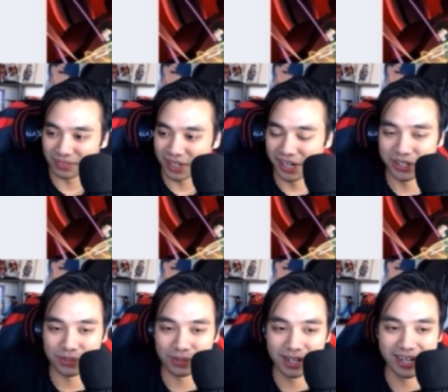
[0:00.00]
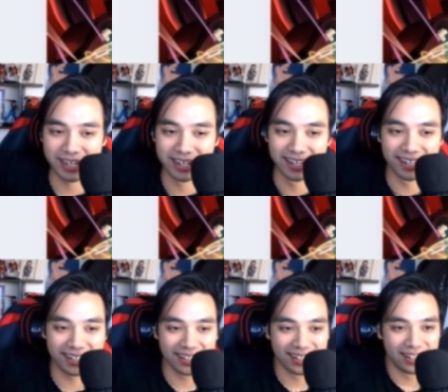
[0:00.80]

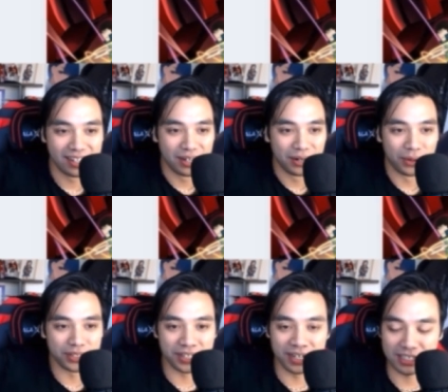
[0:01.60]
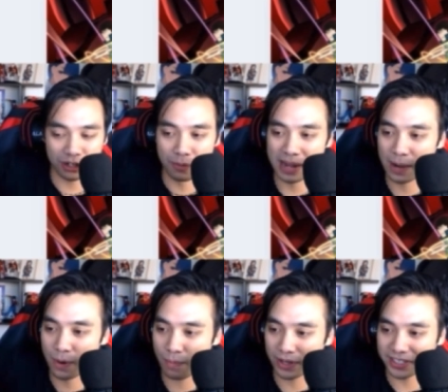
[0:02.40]
Was a nice little
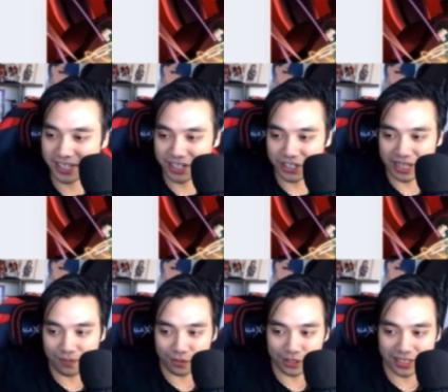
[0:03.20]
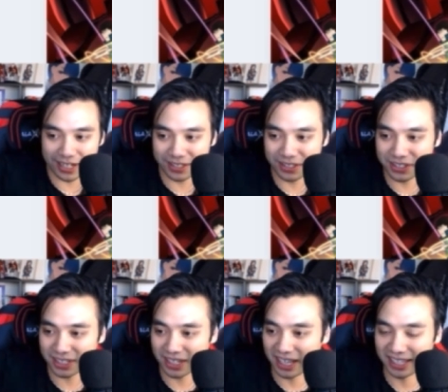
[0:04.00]
PowerPoint presentation there for a second.
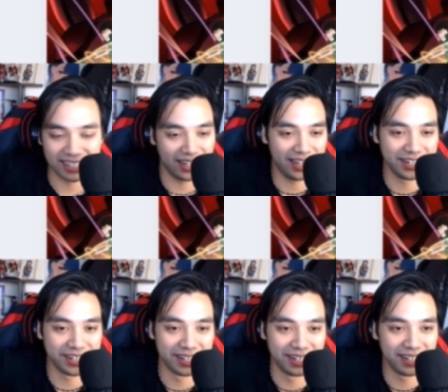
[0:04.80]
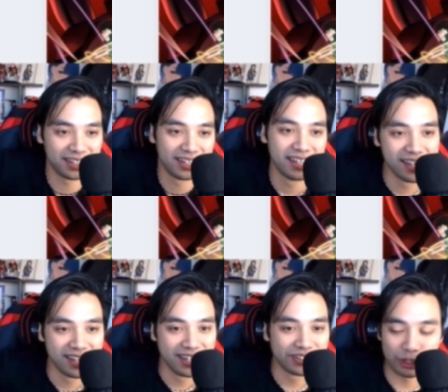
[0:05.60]
I
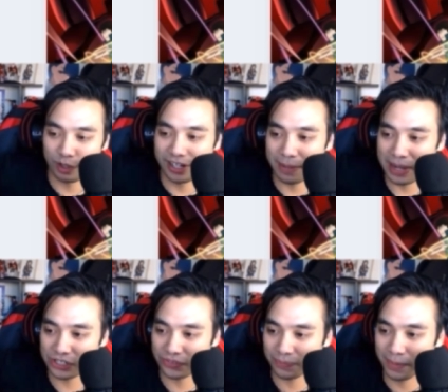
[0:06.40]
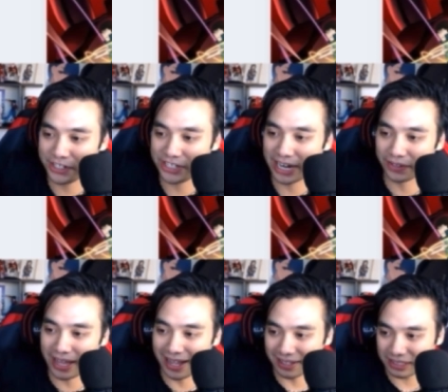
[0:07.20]
didn't really get much out of
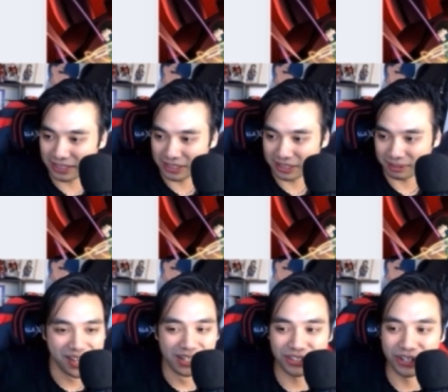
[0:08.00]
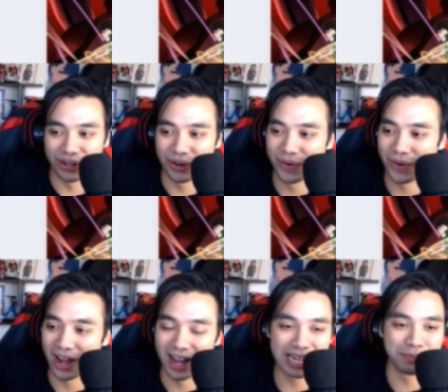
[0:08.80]
that. So
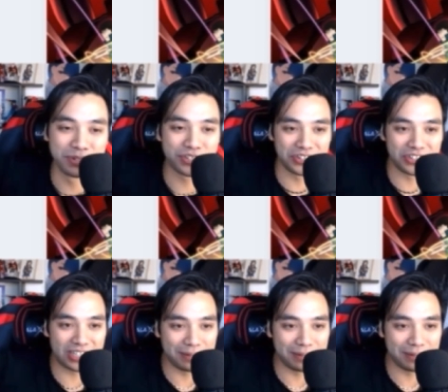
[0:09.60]
I'm just gonna skip